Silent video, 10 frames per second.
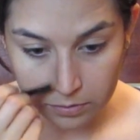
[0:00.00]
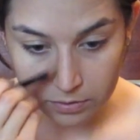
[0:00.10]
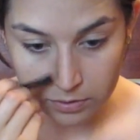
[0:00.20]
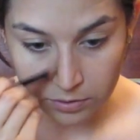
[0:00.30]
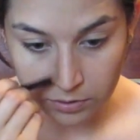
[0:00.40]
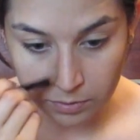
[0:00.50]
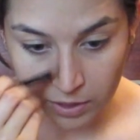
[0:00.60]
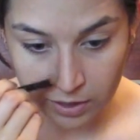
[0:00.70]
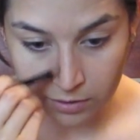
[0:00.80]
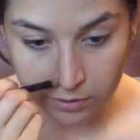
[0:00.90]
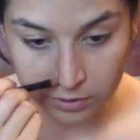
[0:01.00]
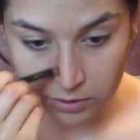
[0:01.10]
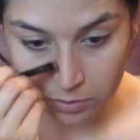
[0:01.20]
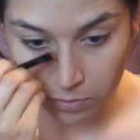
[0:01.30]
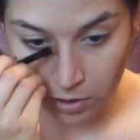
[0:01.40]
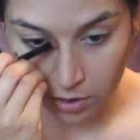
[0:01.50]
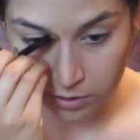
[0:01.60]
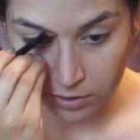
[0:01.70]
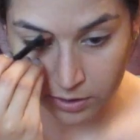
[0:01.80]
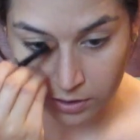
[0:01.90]
So to make it look
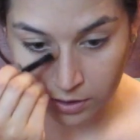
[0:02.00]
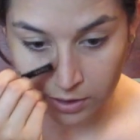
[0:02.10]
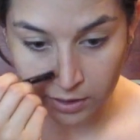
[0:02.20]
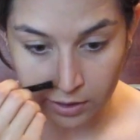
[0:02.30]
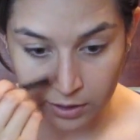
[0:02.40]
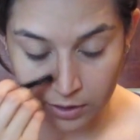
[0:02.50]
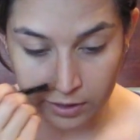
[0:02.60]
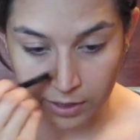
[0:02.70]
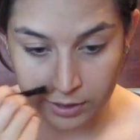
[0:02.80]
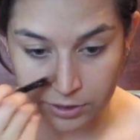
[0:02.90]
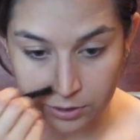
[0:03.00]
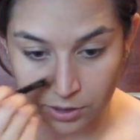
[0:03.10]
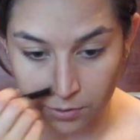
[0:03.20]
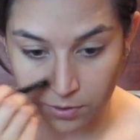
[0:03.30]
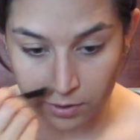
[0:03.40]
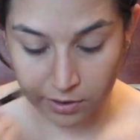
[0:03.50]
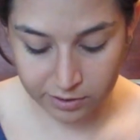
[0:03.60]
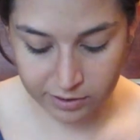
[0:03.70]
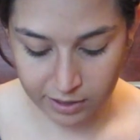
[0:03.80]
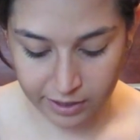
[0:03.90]
smaller and thinner, kind of just go along
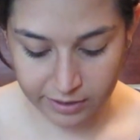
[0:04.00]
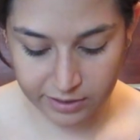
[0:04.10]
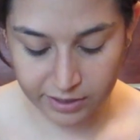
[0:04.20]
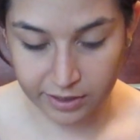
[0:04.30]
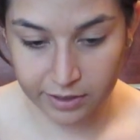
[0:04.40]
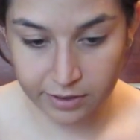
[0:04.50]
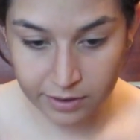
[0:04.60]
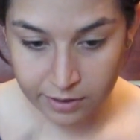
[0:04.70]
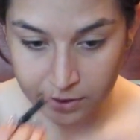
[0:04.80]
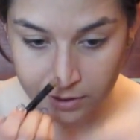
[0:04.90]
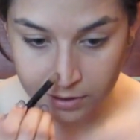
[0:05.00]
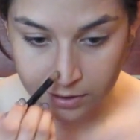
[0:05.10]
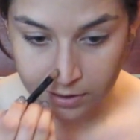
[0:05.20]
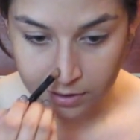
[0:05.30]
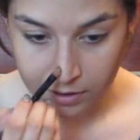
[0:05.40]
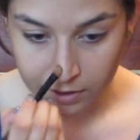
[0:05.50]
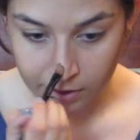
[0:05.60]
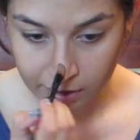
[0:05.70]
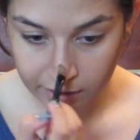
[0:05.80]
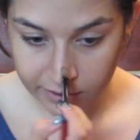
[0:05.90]
the sides here.
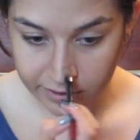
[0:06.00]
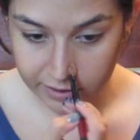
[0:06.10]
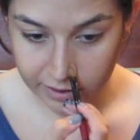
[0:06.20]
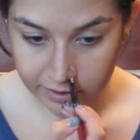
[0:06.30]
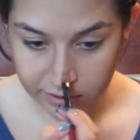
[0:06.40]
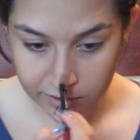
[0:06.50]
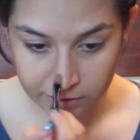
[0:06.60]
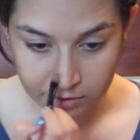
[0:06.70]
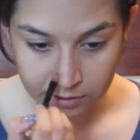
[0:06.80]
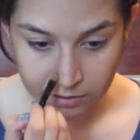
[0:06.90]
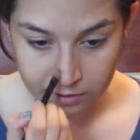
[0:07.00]
I like to tend to